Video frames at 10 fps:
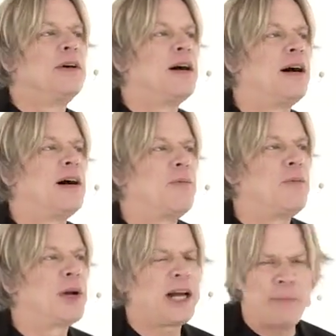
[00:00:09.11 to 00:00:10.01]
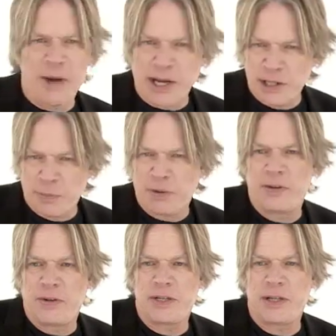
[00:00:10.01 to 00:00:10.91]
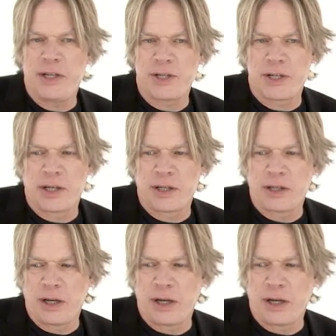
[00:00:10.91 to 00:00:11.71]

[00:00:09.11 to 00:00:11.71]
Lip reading: when I got back into private teaching.